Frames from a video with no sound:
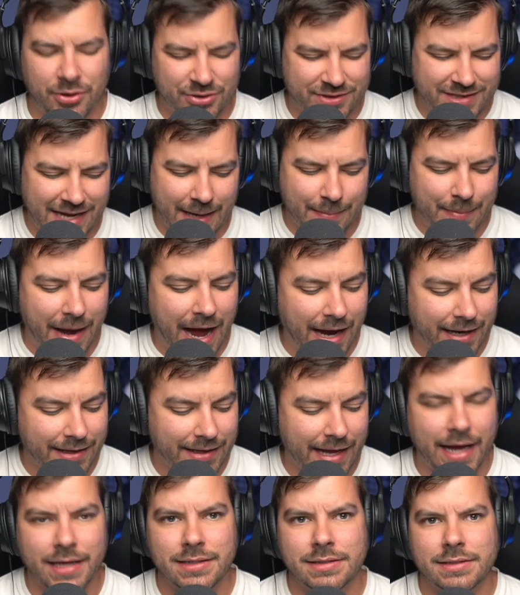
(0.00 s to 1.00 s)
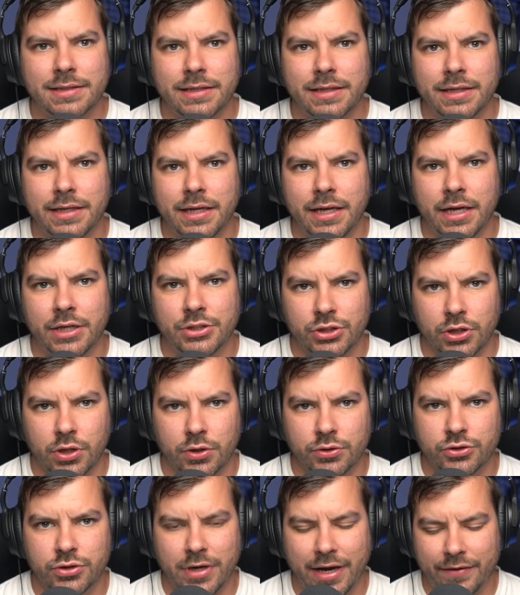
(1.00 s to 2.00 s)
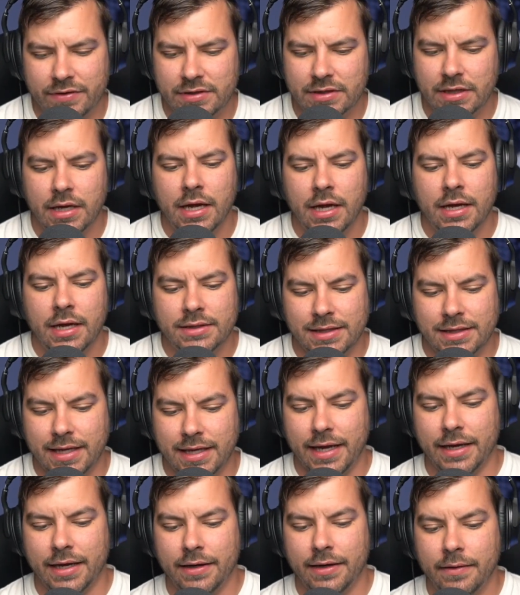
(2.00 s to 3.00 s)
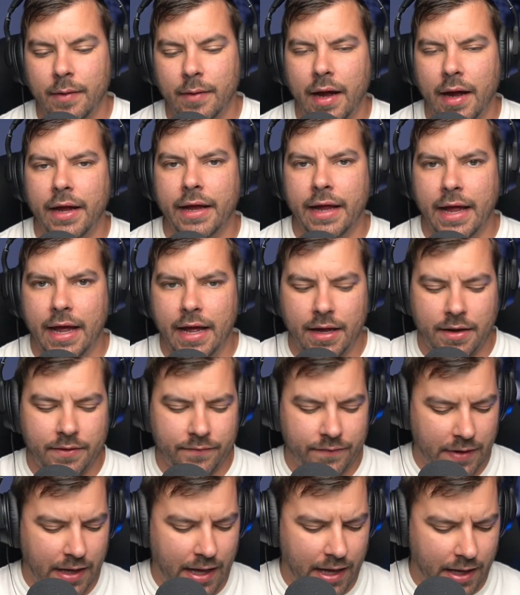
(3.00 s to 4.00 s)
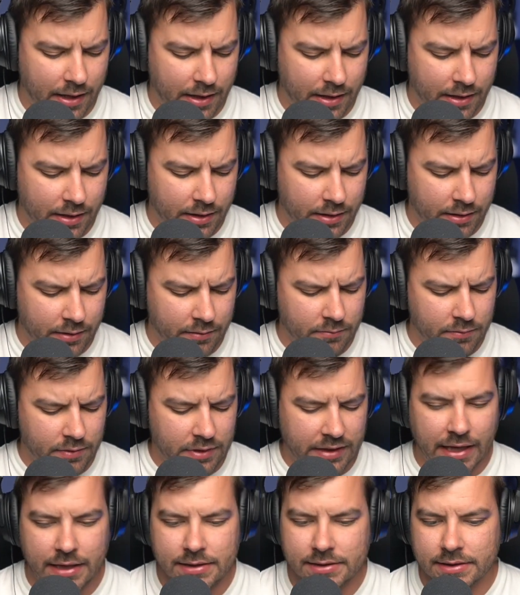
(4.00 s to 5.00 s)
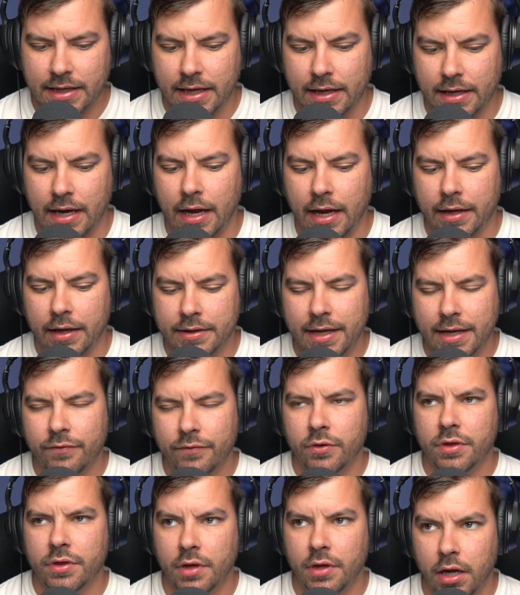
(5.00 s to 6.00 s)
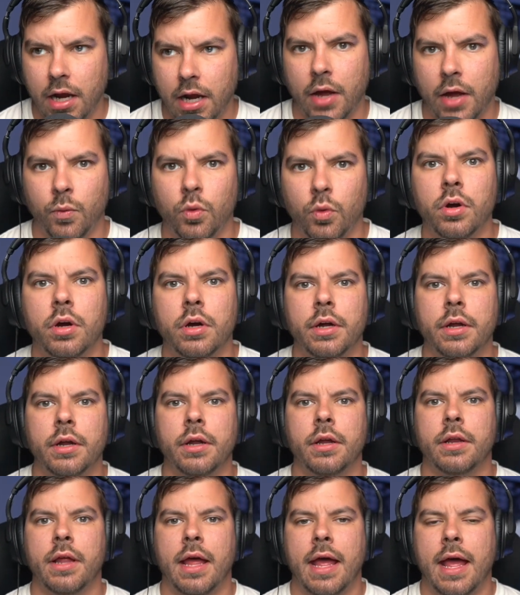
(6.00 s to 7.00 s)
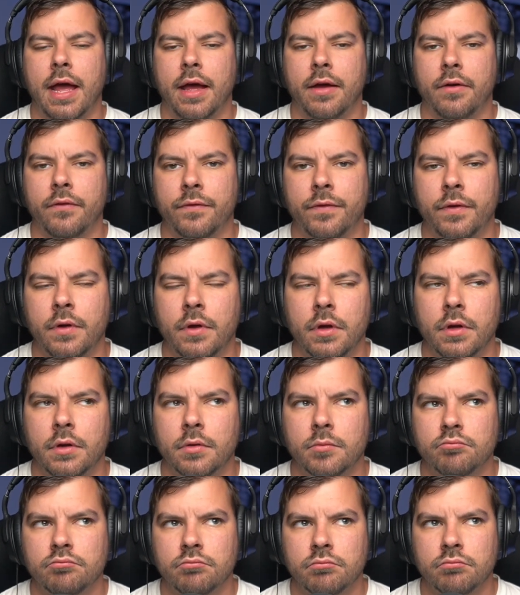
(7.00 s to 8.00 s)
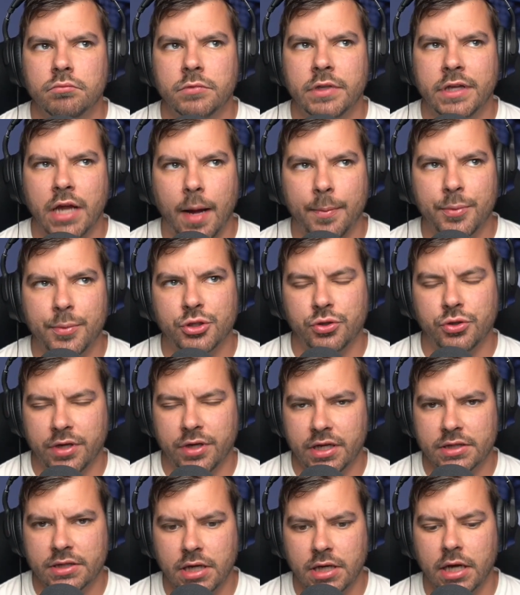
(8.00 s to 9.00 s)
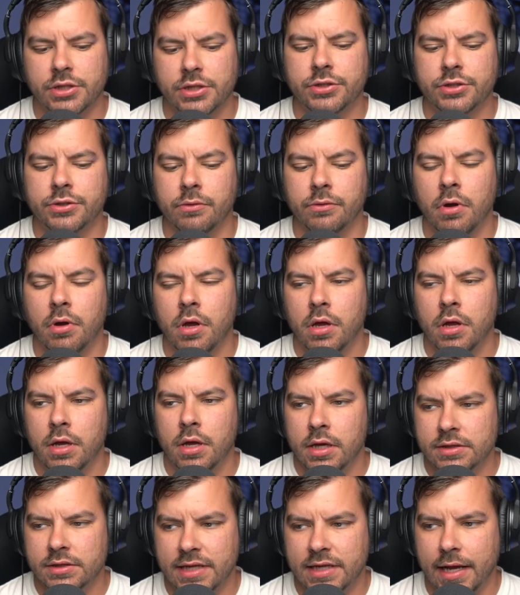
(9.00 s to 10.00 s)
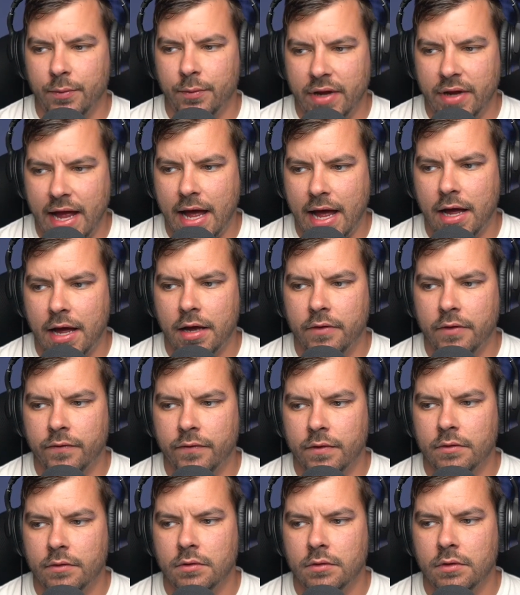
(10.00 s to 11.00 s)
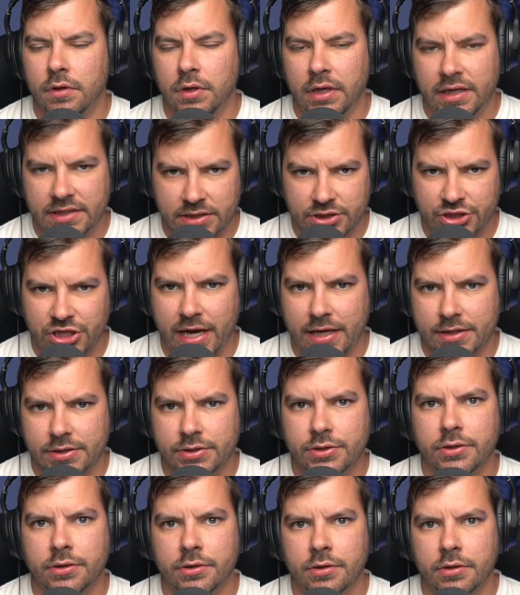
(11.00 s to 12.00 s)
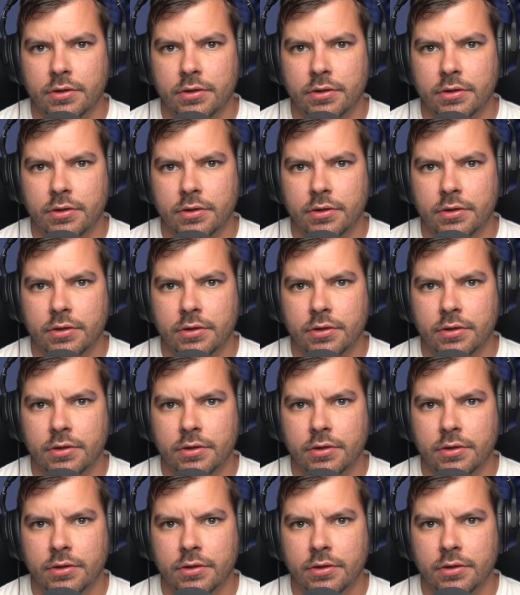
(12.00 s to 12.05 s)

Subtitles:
Tight podcast. It's your host, Travis. Today, I have a guest that I never thought I would have the opportunity to talk to. Today, we have Lisa Jaster.